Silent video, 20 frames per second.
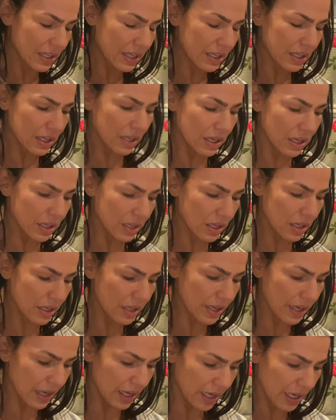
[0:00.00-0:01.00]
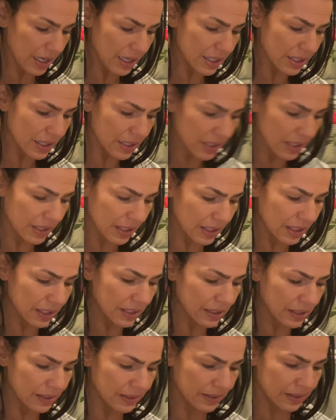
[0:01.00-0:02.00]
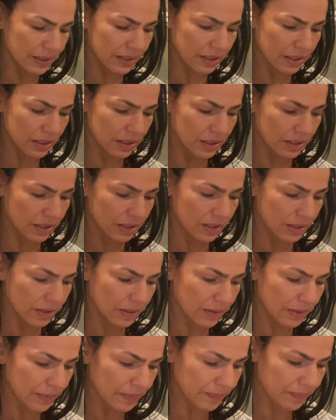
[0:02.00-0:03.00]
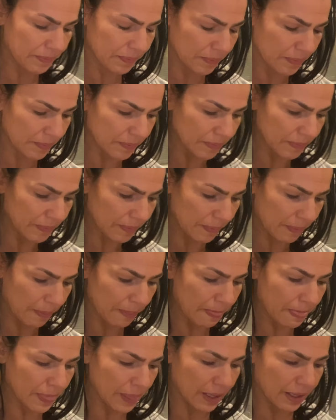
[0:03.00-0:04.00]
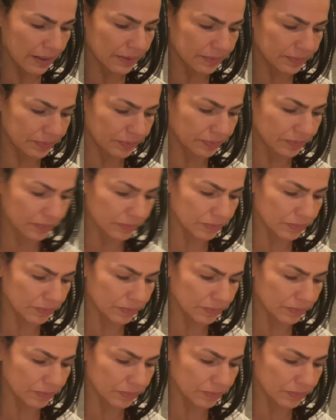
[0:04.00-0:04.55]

today. Yeah. What kind of carbohydrates? And I think it was a main question everybody